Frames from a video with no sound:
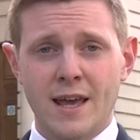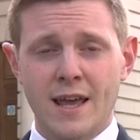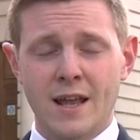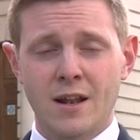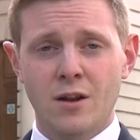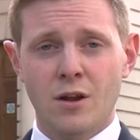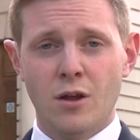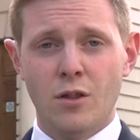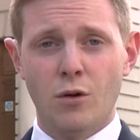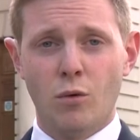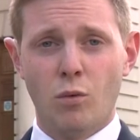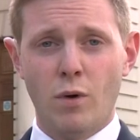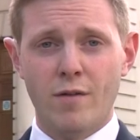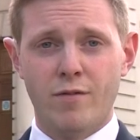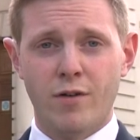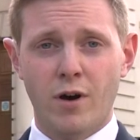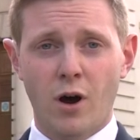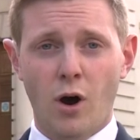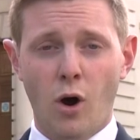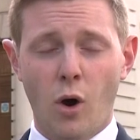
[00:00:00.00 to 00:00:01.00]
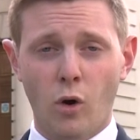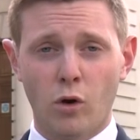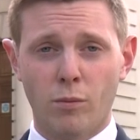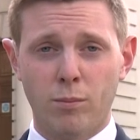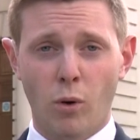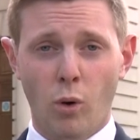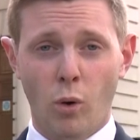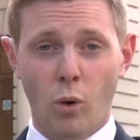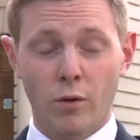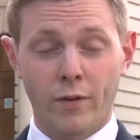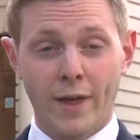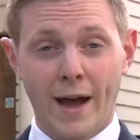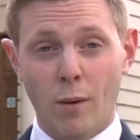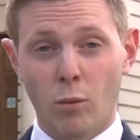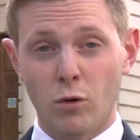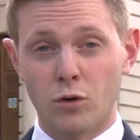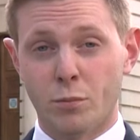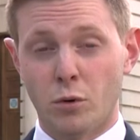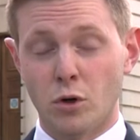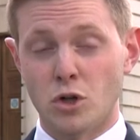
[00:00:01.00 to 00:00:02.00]
in the River Ogmore. That
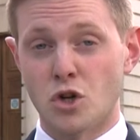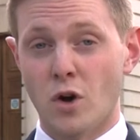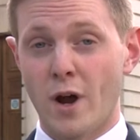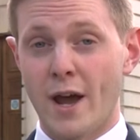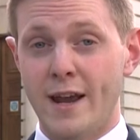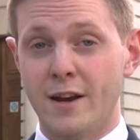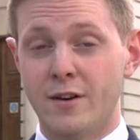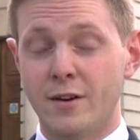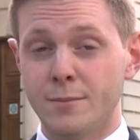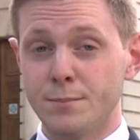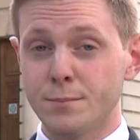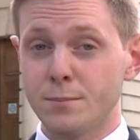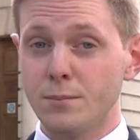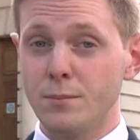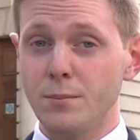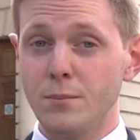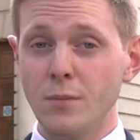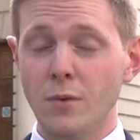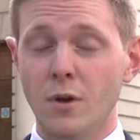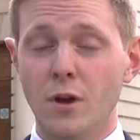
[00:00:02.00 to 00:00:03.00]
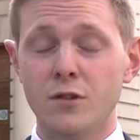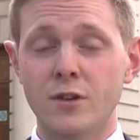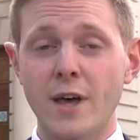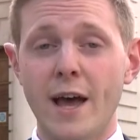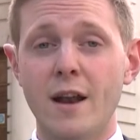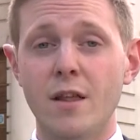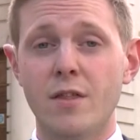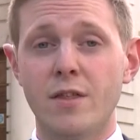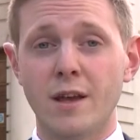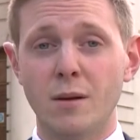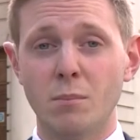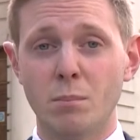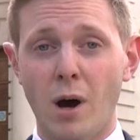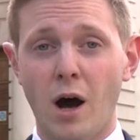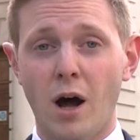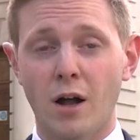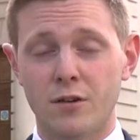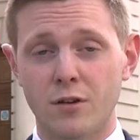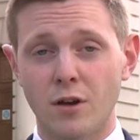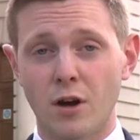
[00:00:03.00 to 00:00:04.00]
was portrayed as anything
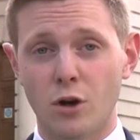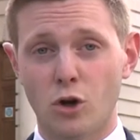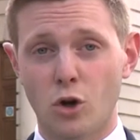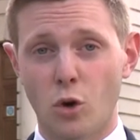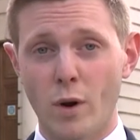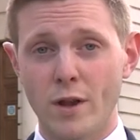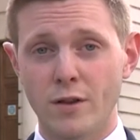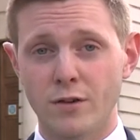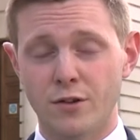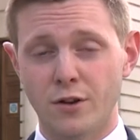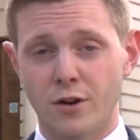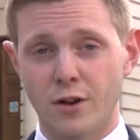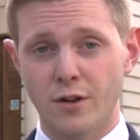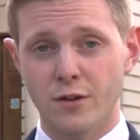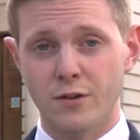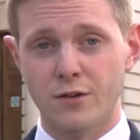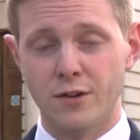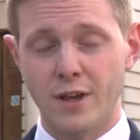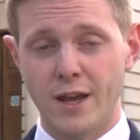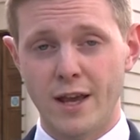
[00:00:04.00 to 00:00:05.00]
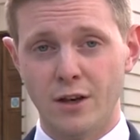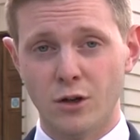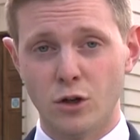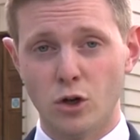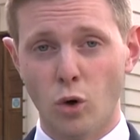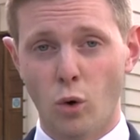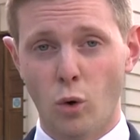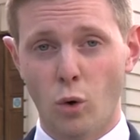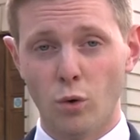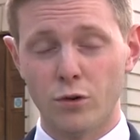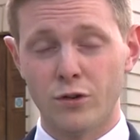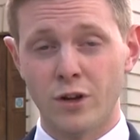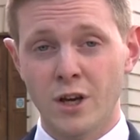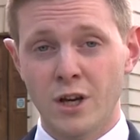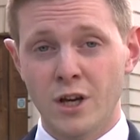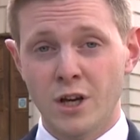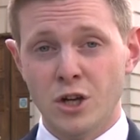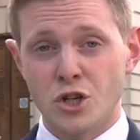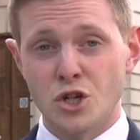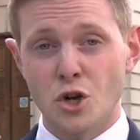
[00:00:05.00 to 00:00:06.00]
but a coincidence in court.
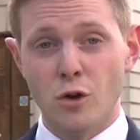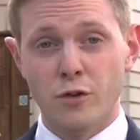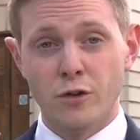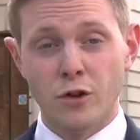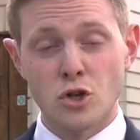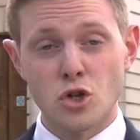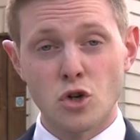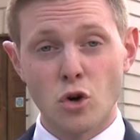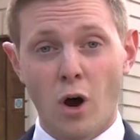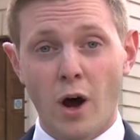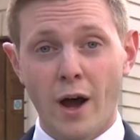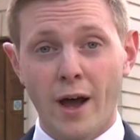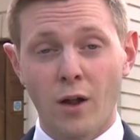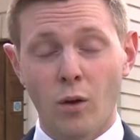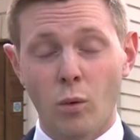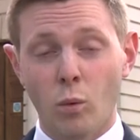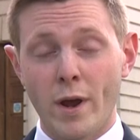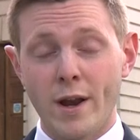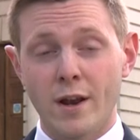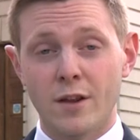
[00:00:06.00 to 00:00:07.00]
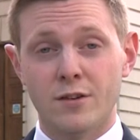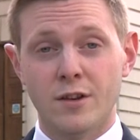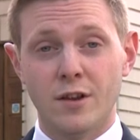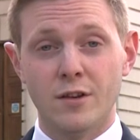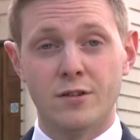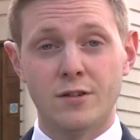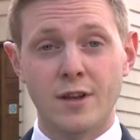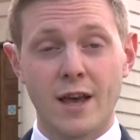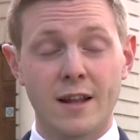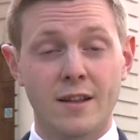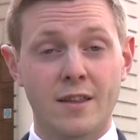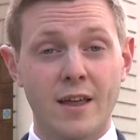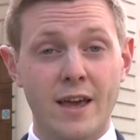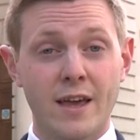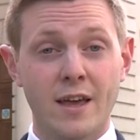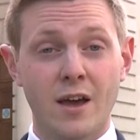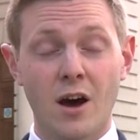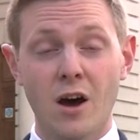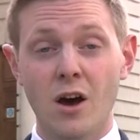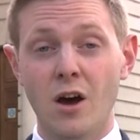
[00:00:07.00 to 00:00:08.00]
During the trial, witnesses said
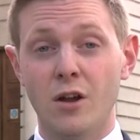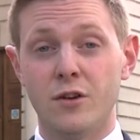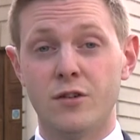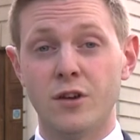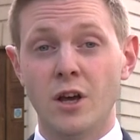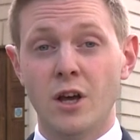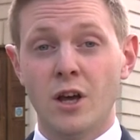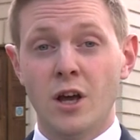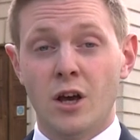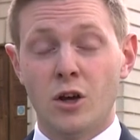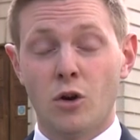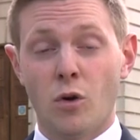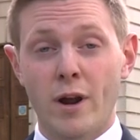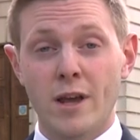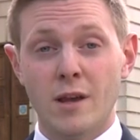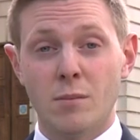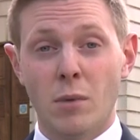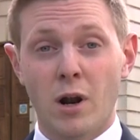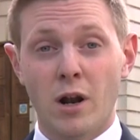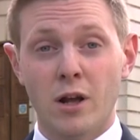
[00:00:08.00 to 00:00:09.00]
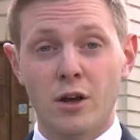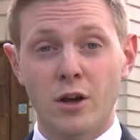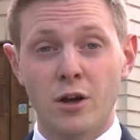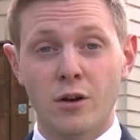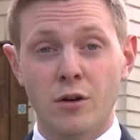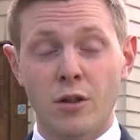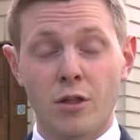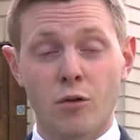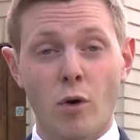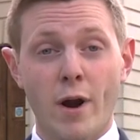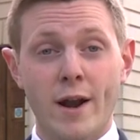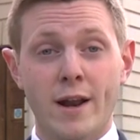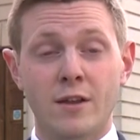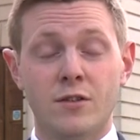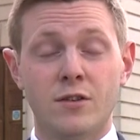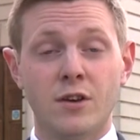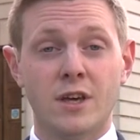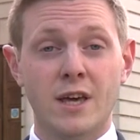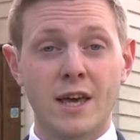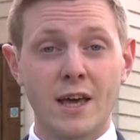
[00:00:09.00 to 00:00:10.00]
they heard Craig Mulligan threatening
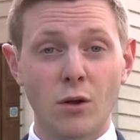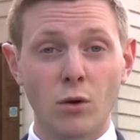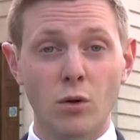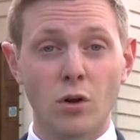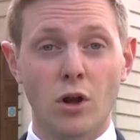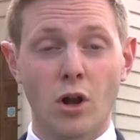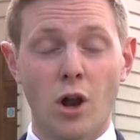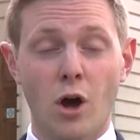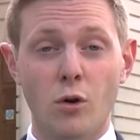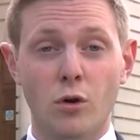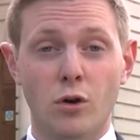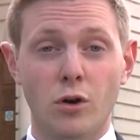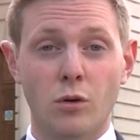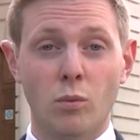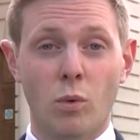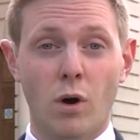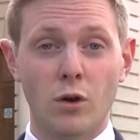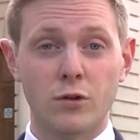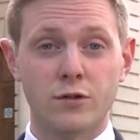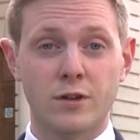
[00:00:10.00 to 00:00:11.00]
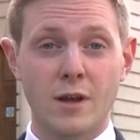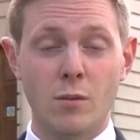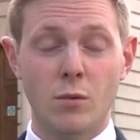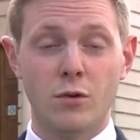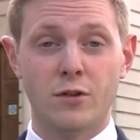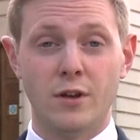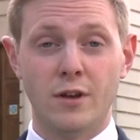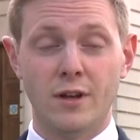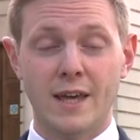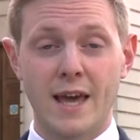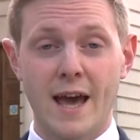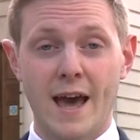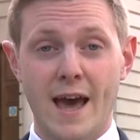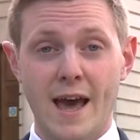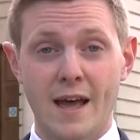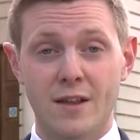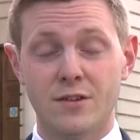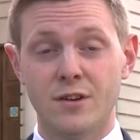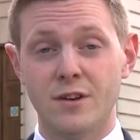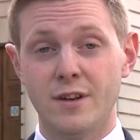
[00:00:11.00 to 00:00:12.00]
to kill Logan whilst he was in
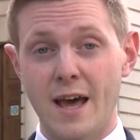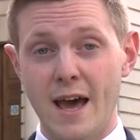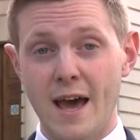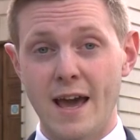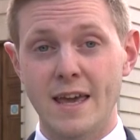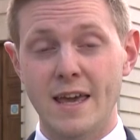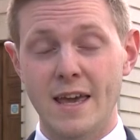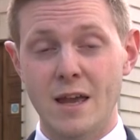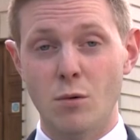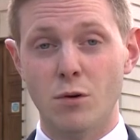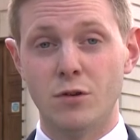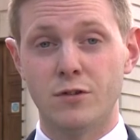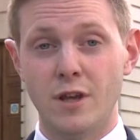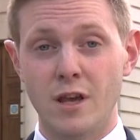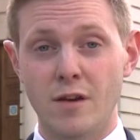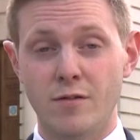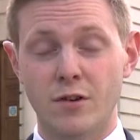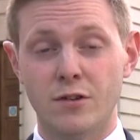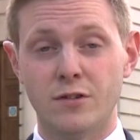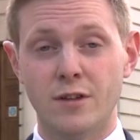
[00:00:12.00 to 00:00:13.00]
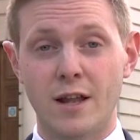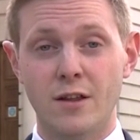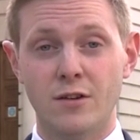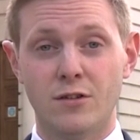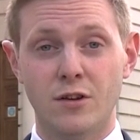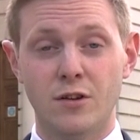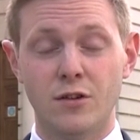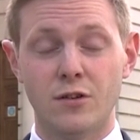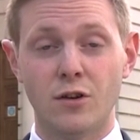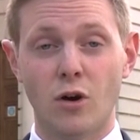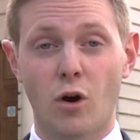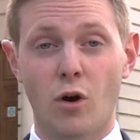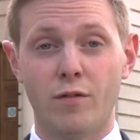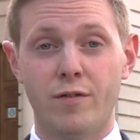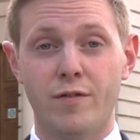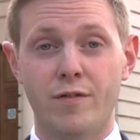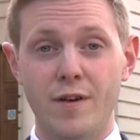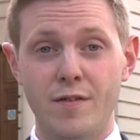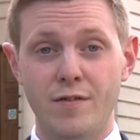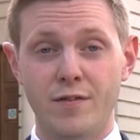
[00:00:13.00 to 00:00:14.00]
care. Today, he received a sentence of
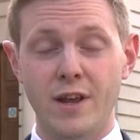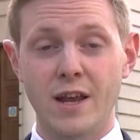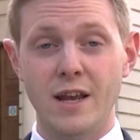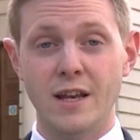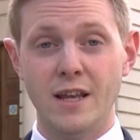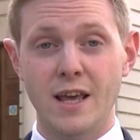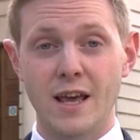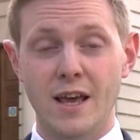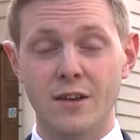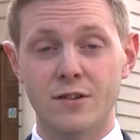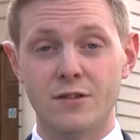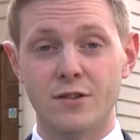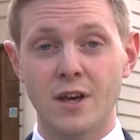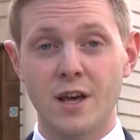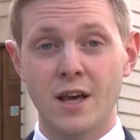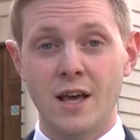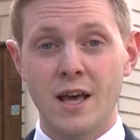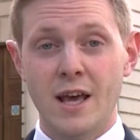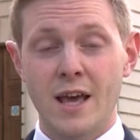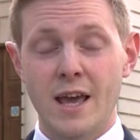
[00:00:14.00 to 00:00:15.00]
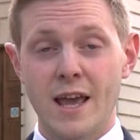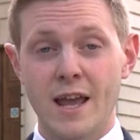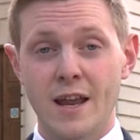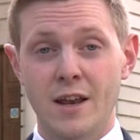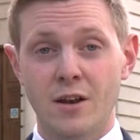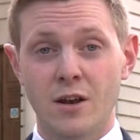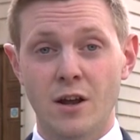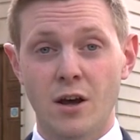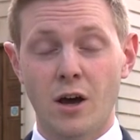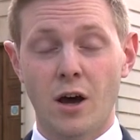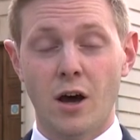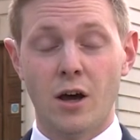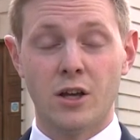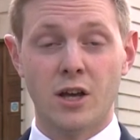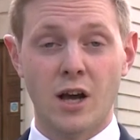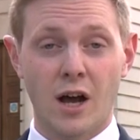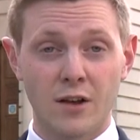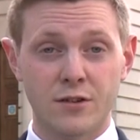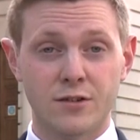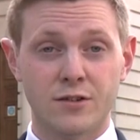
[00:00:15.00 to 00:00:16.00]
15 years in
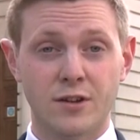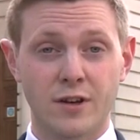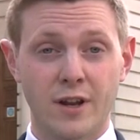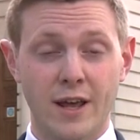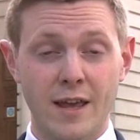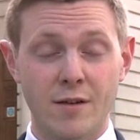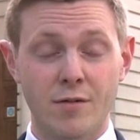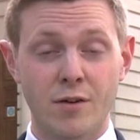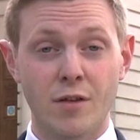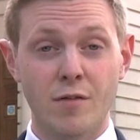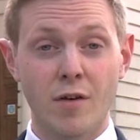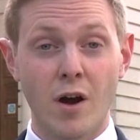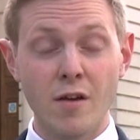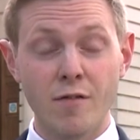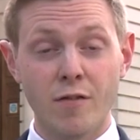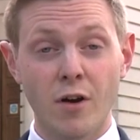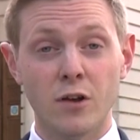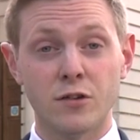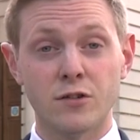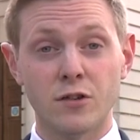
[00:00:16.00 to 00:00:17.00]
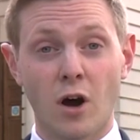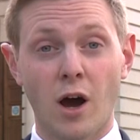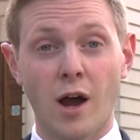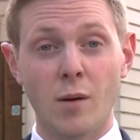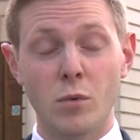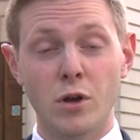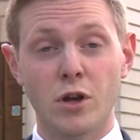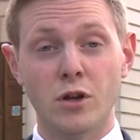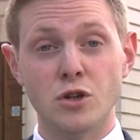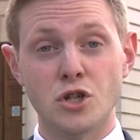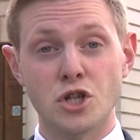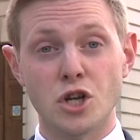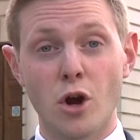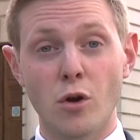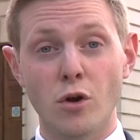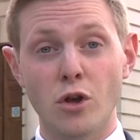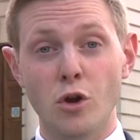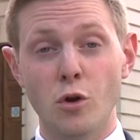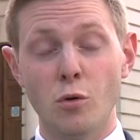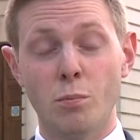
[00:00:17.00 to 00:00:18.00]
custody. For the very first time, we can
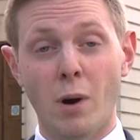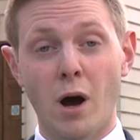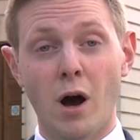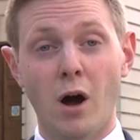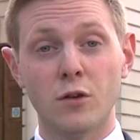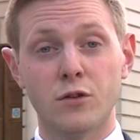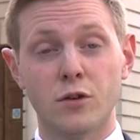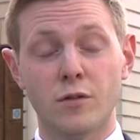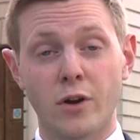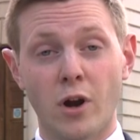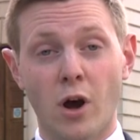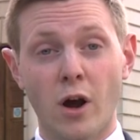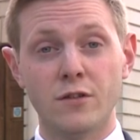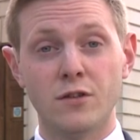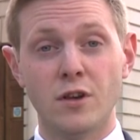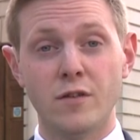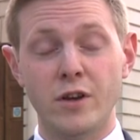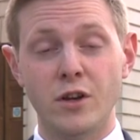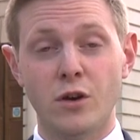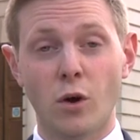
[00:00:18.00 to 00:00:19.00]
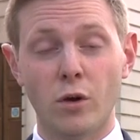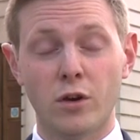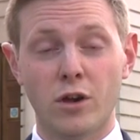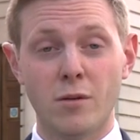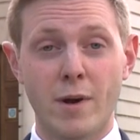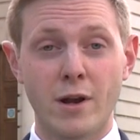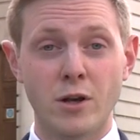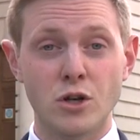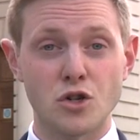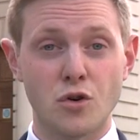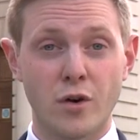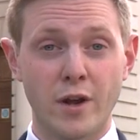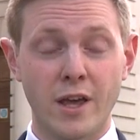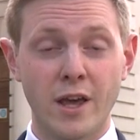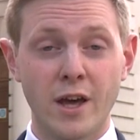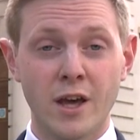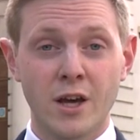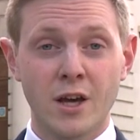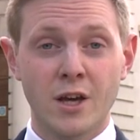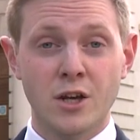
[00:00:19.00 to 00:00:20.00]
show you part of an ITV documentary
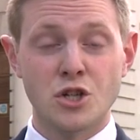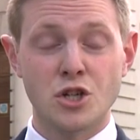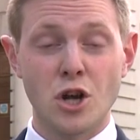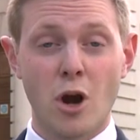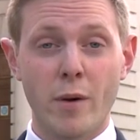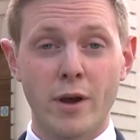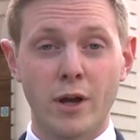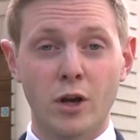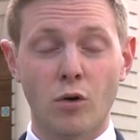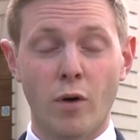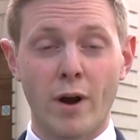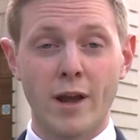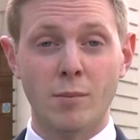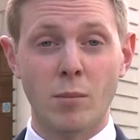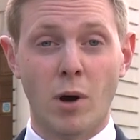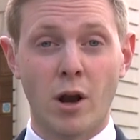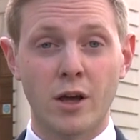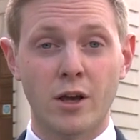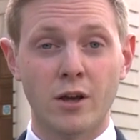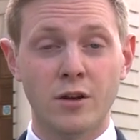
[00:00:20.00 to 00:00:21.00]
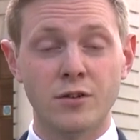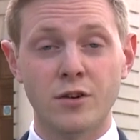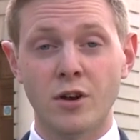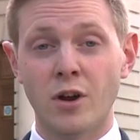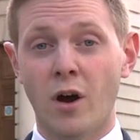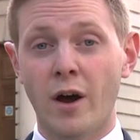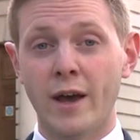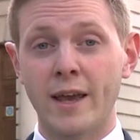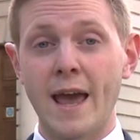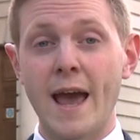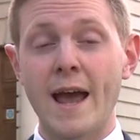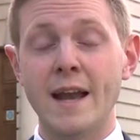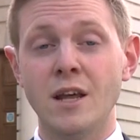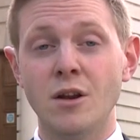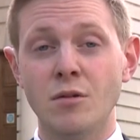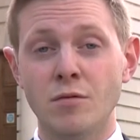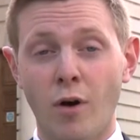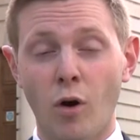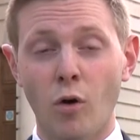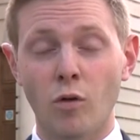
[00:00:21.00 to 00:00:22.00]
showing Craig Mulligan denying any
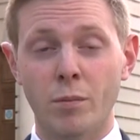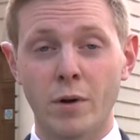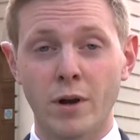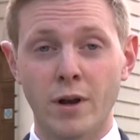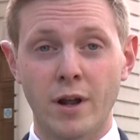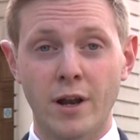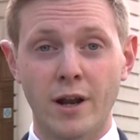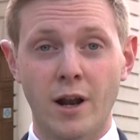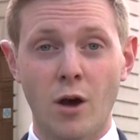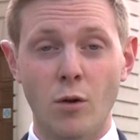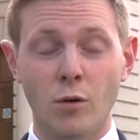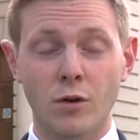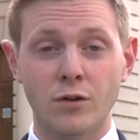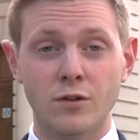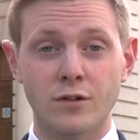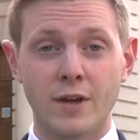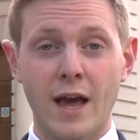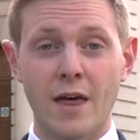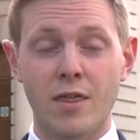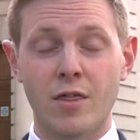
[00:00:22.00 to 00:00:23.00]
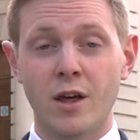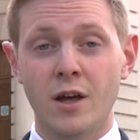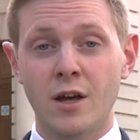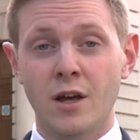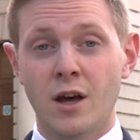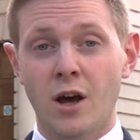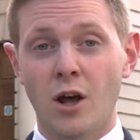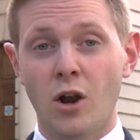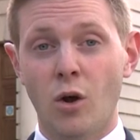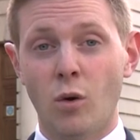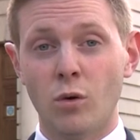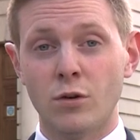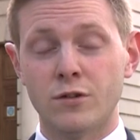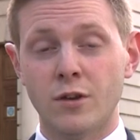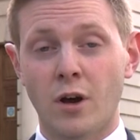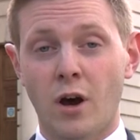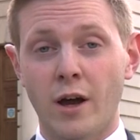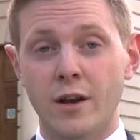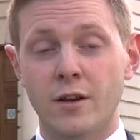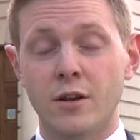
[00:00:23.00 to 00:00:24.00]
involvement in Logan's death
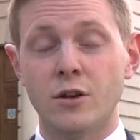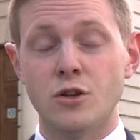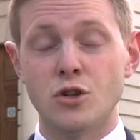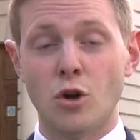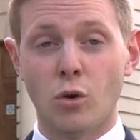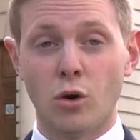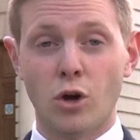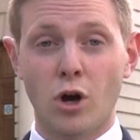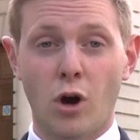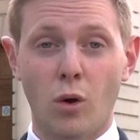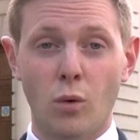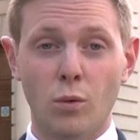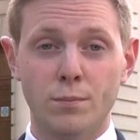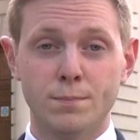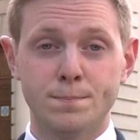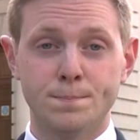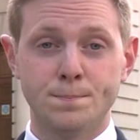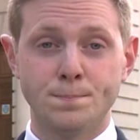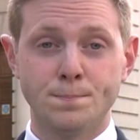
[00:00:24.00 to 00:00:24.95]
alongside John Cole.